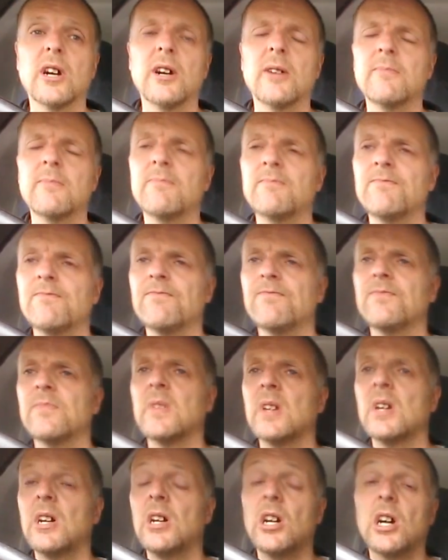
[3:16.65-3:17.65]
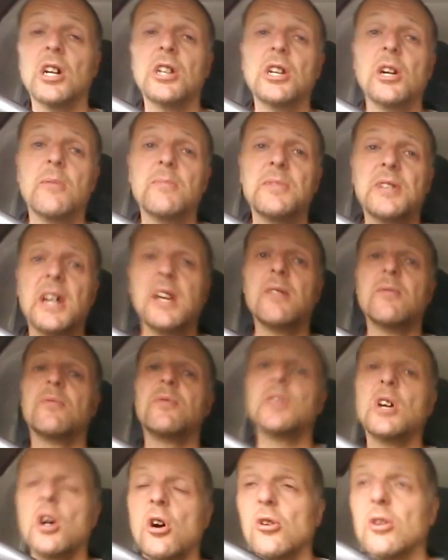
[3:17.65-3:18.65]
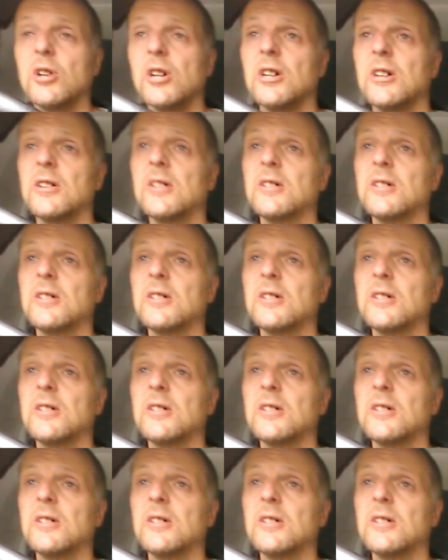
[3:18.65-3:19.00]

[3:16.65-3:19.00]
an update vlog